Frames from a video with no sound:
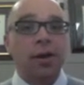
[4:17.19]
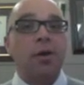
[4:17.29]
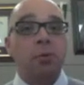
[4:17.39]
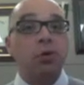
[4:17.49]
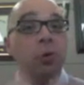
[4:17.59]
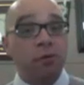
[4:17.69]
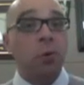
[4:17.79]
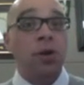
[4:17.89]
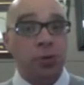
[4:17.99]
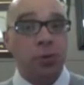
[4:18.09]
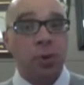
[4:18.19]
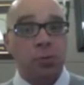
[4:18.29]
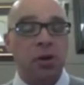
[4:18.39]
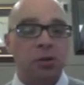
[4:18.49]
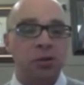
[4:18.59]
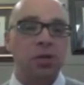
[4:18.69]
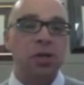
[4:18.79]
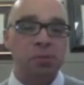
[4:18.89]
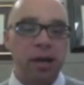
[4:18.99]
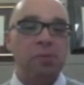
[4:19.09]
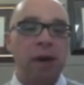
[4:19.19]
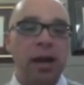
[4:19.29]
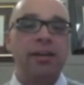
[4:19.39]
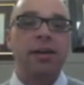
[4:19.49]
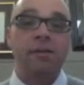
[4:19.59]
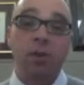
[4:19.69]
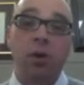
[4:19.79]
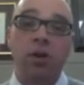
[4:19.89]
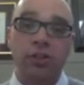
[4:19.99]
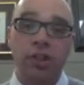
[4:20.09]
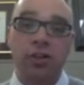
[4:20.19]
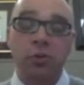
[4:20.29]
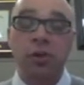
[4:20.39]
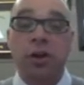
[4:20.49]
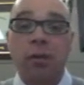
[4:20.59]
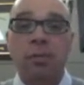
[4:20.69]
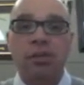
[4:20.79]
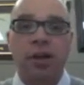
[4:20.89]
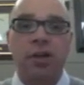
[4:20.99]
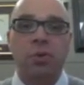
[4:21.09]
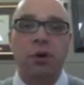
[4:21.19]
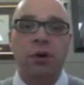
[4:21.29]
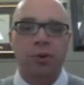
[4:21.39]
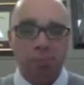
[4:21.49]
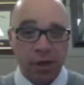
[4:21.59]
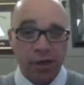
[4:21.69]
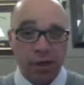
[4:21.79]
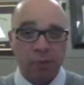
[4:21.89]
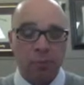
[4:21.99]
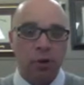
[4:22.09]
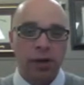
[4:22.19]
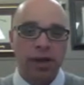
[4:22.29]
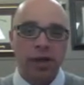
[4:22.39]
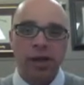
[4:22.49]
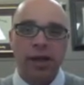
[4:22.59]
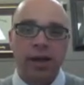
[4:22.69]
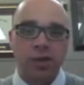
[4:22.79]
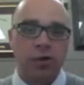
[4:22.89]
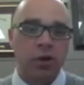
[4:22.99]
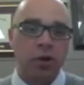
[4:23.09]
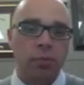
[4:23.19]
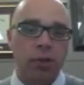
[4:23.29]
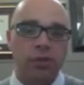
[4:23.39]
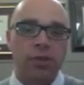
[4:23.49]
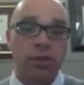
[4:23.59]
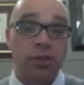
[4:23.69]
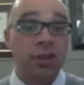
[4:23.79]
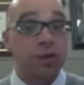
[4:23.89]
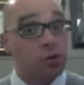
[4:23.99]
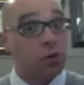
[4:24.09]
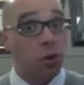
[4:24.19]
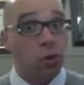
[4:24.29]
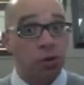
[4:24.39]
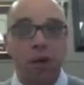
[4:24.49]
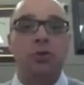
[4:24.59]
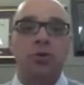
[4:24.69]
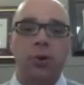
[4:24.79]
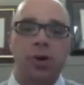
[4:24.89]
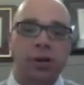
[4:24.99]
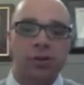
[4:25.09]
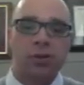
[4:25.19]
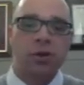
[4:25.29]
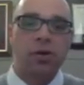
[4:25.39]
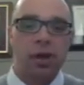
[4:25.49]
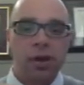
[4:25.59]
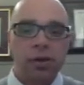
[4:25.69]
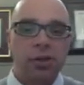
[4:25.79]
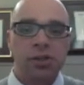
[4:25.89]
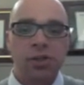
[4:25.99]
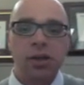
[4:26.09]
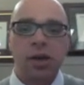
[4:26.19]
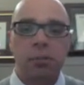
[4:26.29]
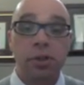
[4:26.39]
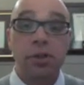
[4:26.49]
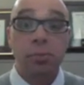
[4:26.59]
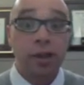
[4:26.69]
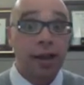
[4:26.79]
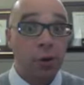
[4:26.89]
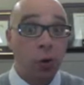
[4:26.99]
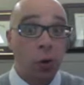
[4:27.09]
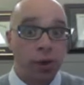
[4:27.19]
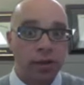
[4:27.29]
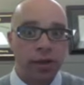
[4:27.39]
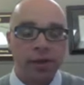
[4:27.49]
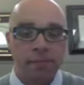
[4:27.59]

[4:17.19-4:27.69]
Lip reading: we do have a winter up here, so keep that in mind that if you are scheduled to come in January, to bundle up and bring an extra coat because it does get a little cold here in Utica. So just please plan accordingly.